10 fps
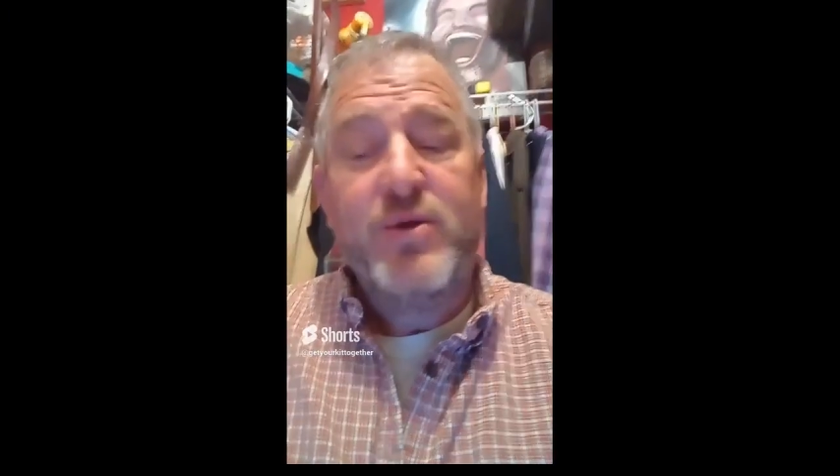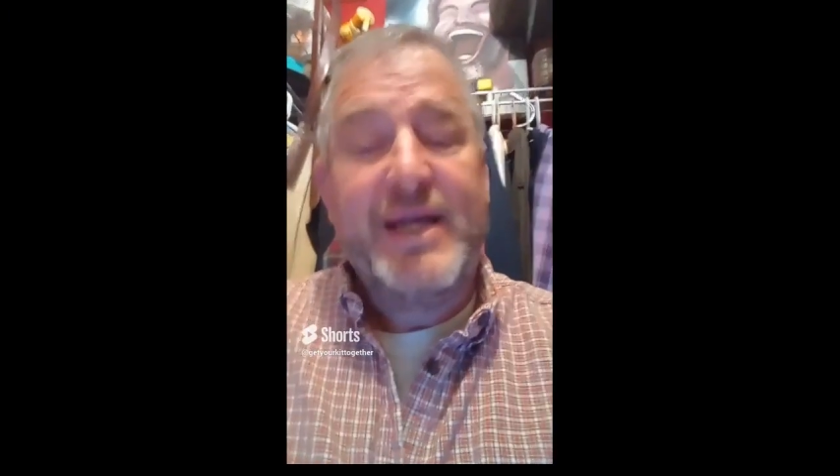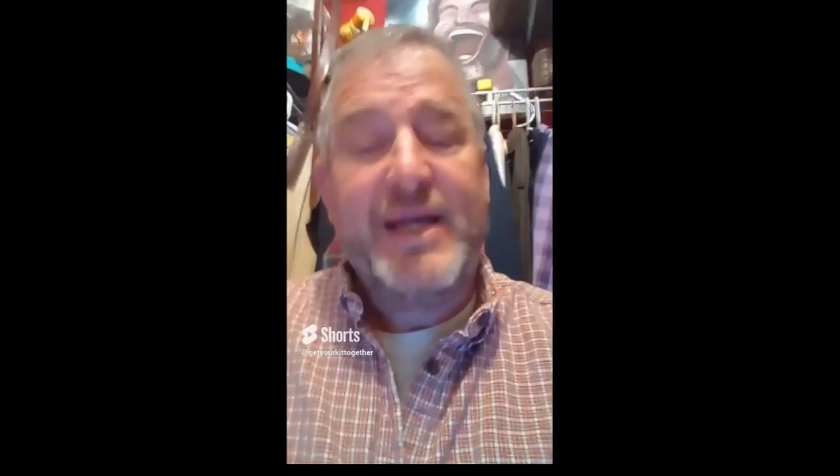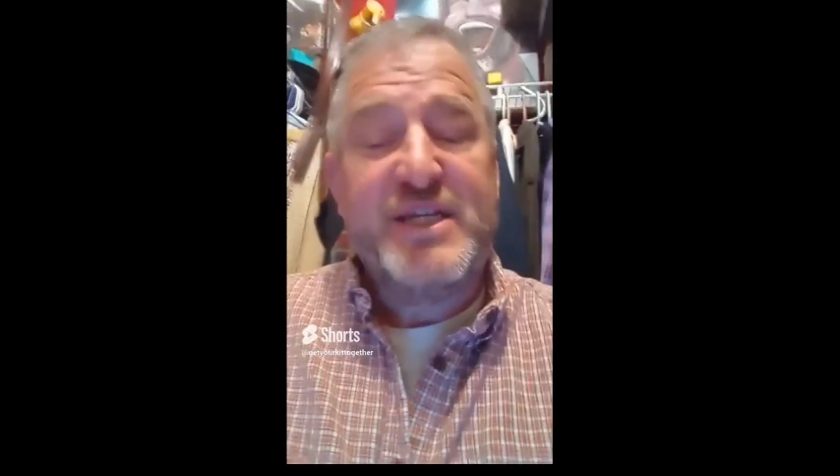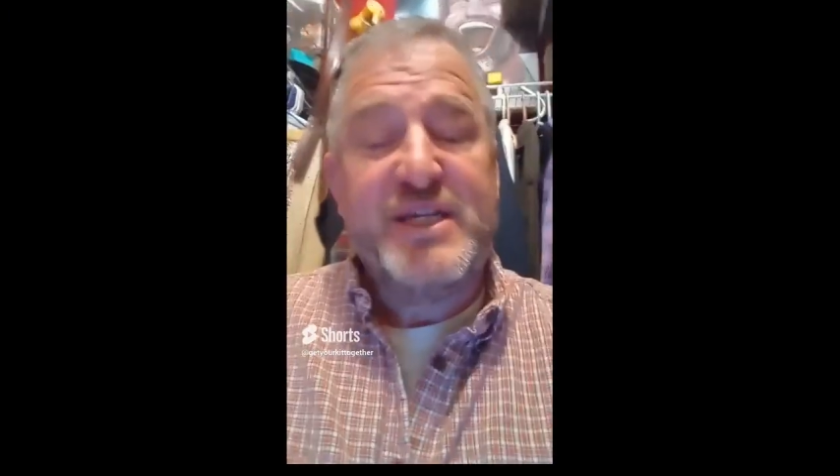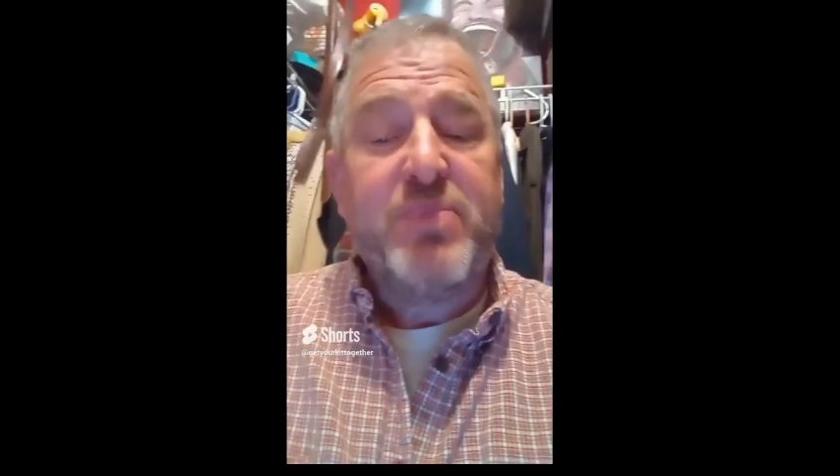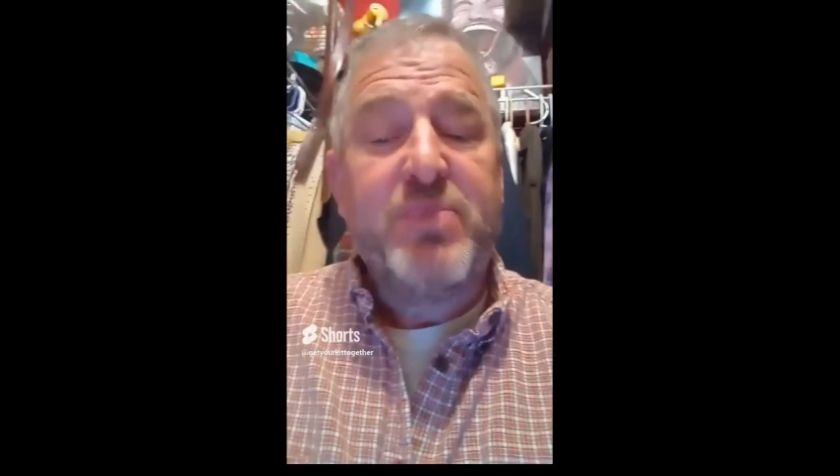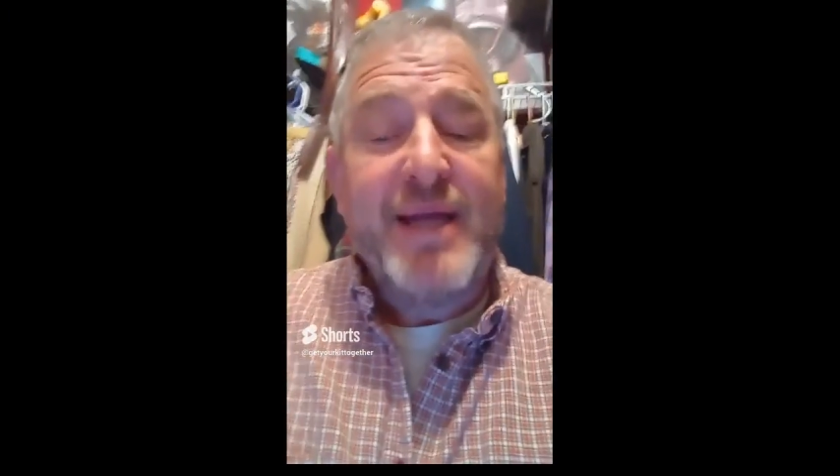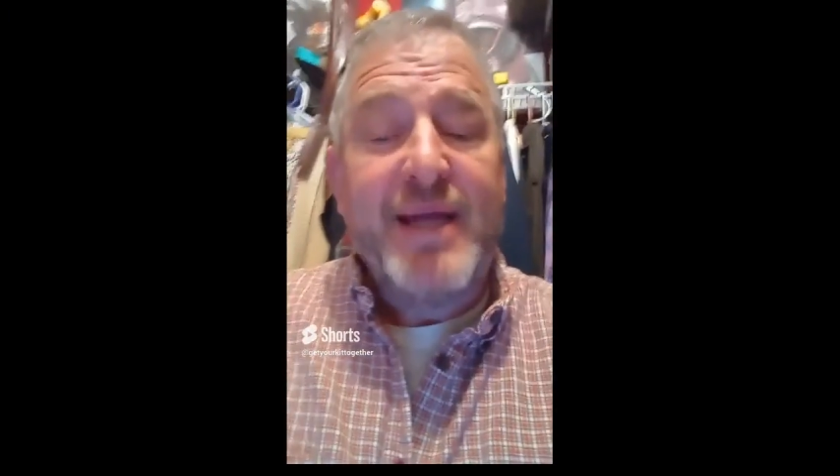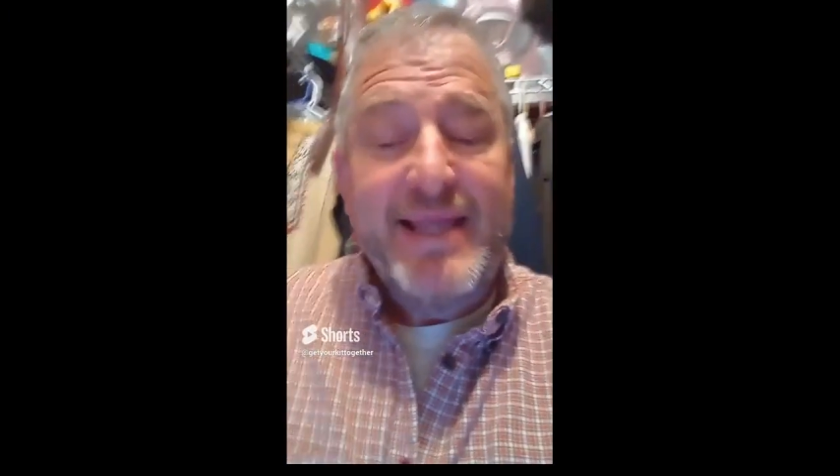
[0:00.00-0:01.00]
that it is
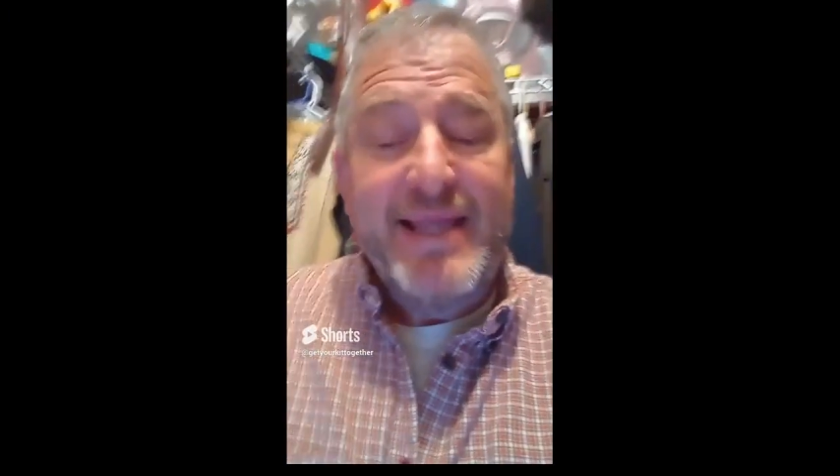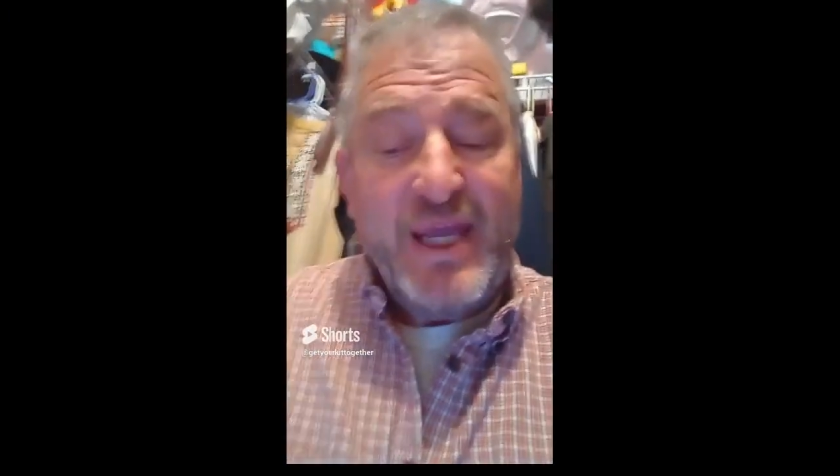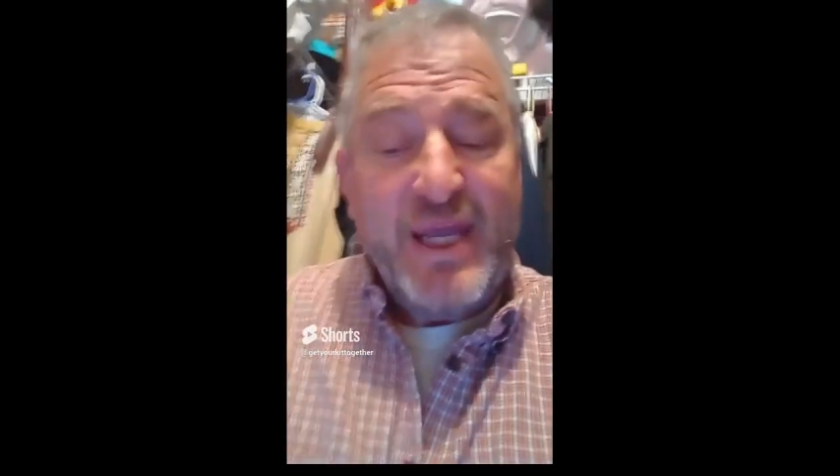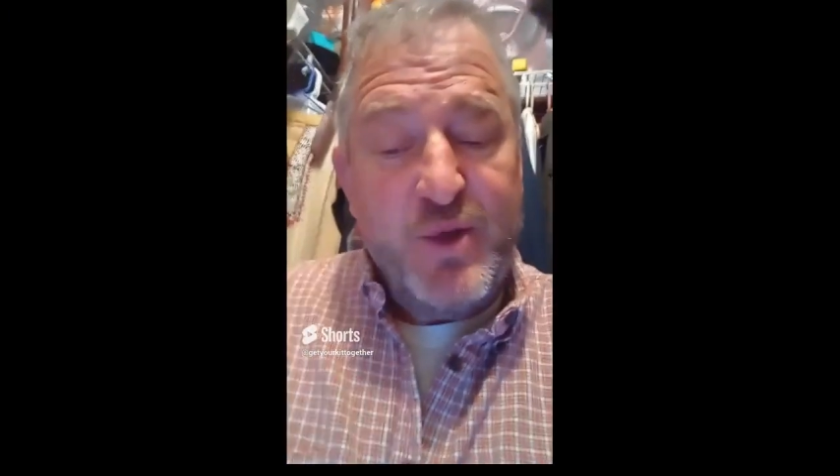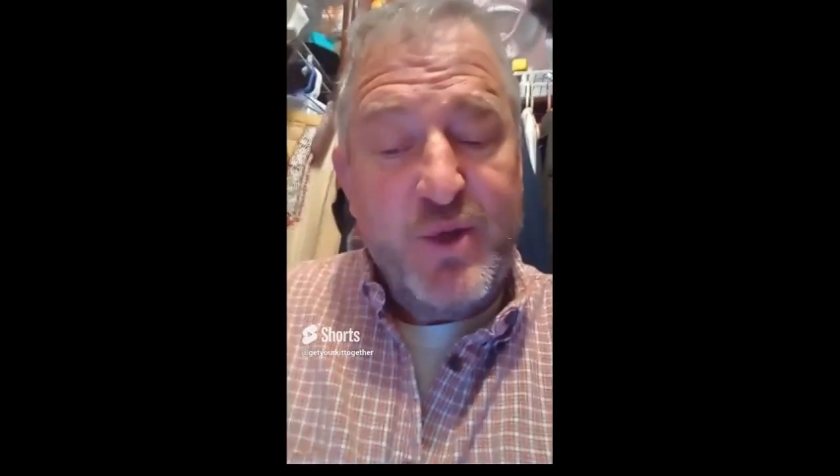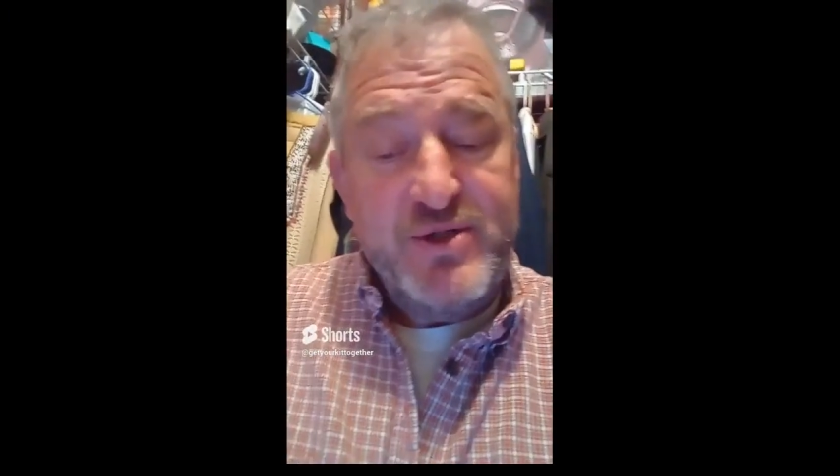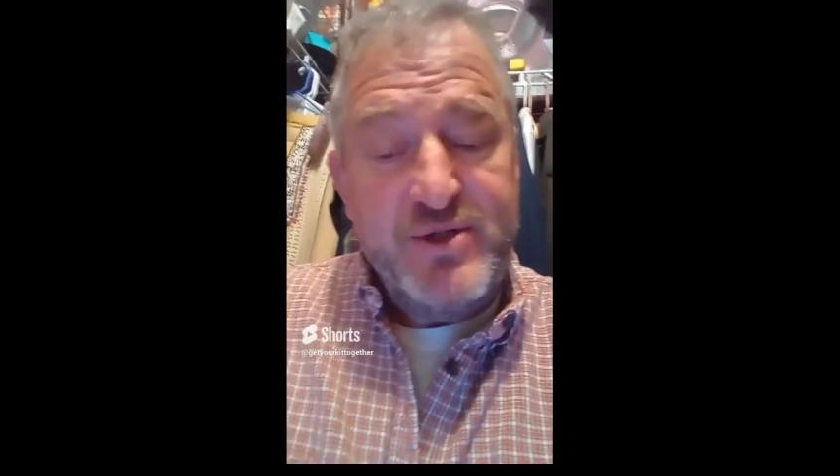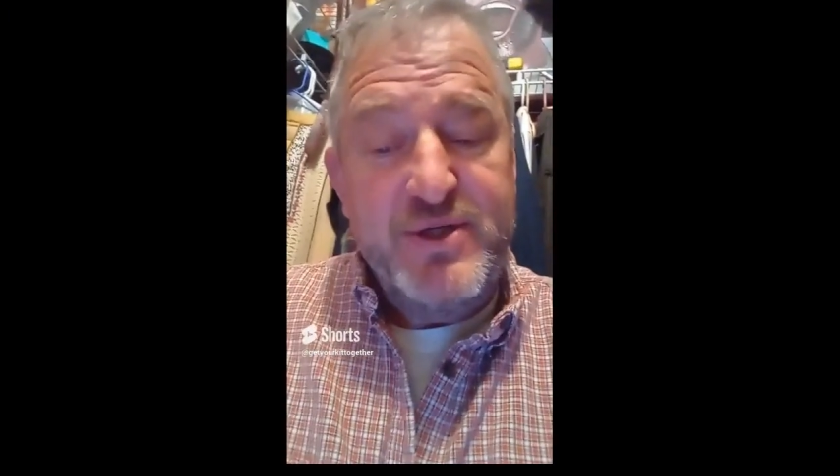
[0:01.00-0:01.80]
blunt language to